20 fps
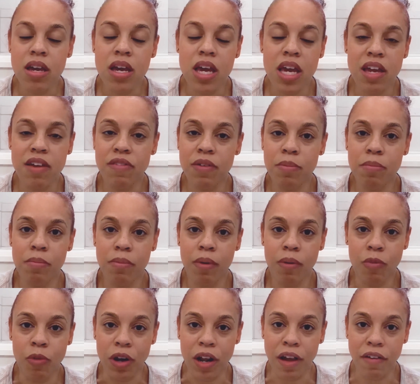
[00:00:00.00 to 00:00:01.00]
Even
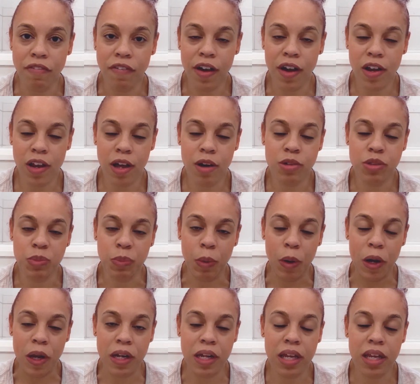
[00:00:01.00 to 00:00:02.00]
when I found out I was
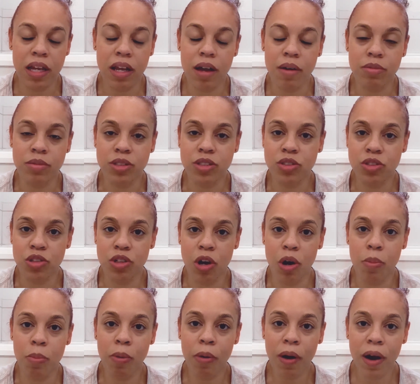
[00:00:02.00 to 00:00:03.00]
pregnant, I was,
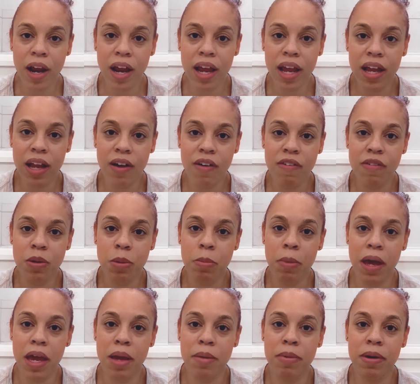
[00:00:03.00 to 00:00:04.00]
praying over the
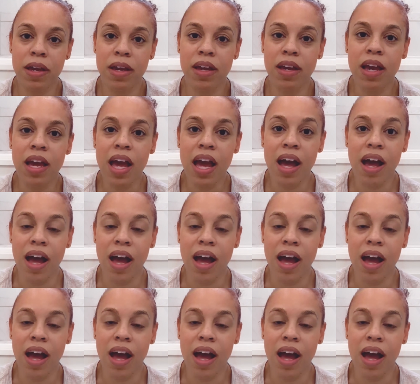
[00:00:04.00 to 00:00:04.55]
baby.